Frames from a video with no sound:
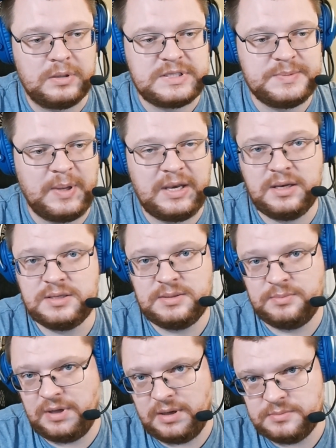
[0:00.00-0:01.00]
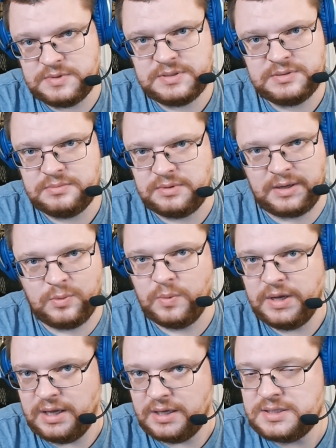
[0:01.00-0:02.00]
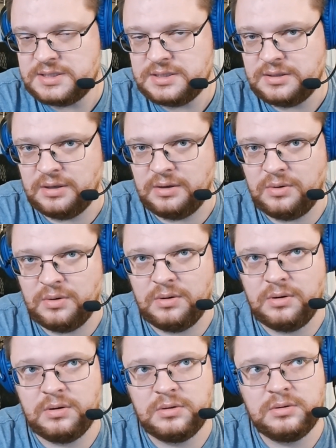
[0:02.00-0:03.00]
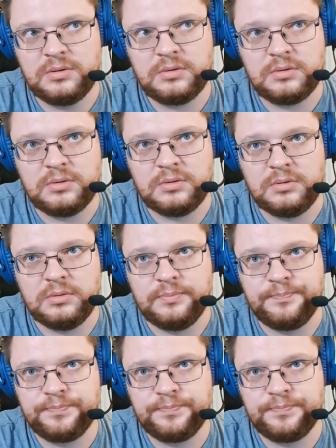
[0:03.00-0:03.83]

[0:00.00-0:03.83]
spending sometimes like weeks on uh,